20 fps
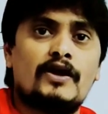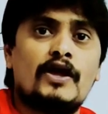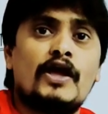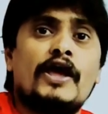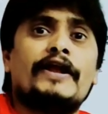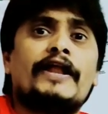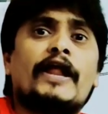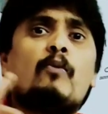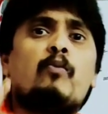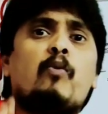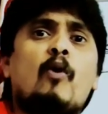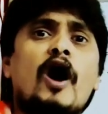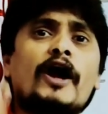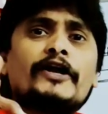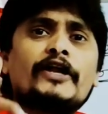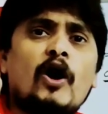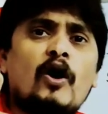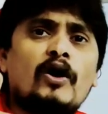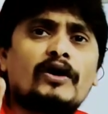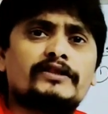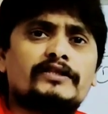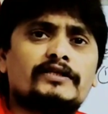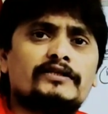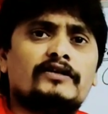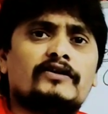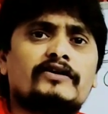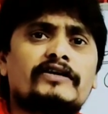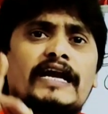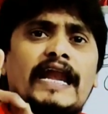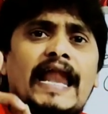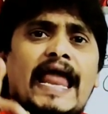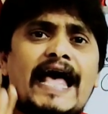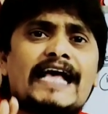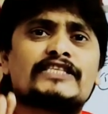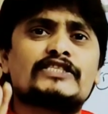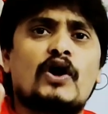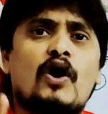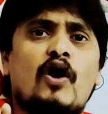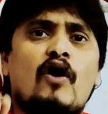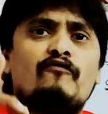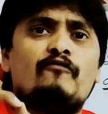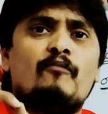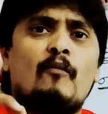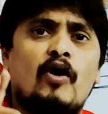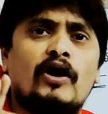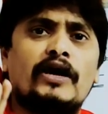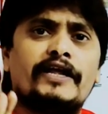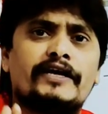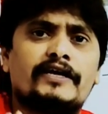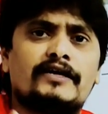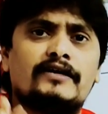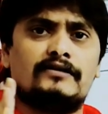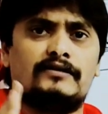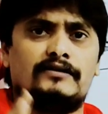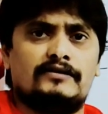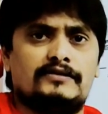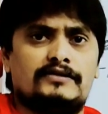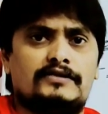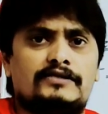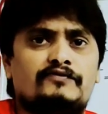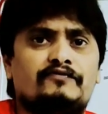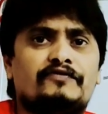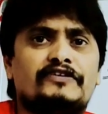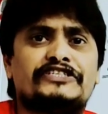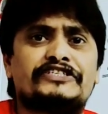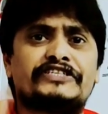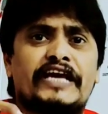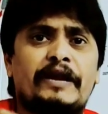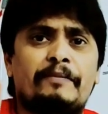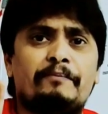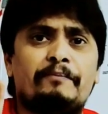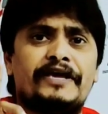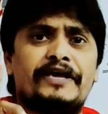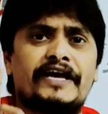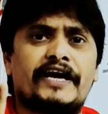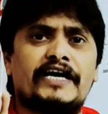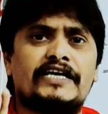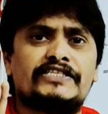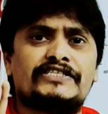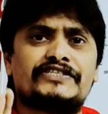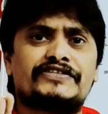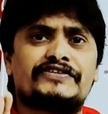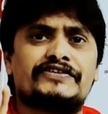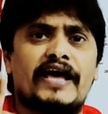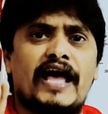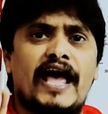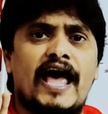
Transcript: Now, what are the class of molecules which can be considered